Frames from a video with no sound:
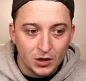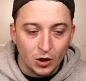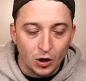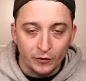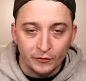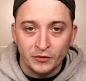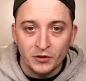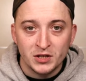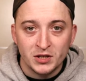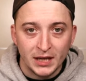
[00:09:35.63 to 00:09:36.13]

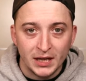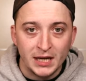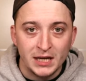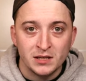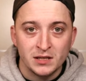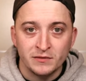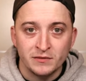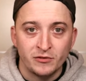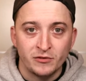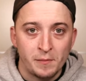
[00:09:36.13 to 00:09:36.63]
of the
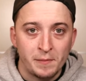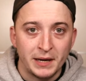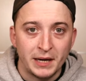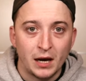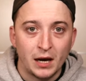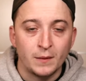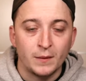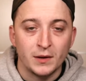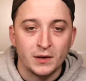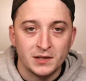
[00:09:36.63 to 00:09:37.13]
season for
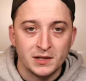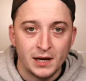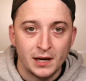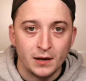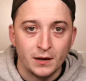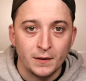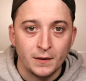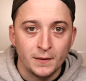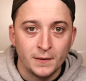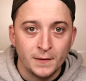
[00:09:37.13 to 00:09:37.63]
Mikel
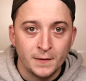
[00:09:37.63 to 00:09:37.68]
Arteta.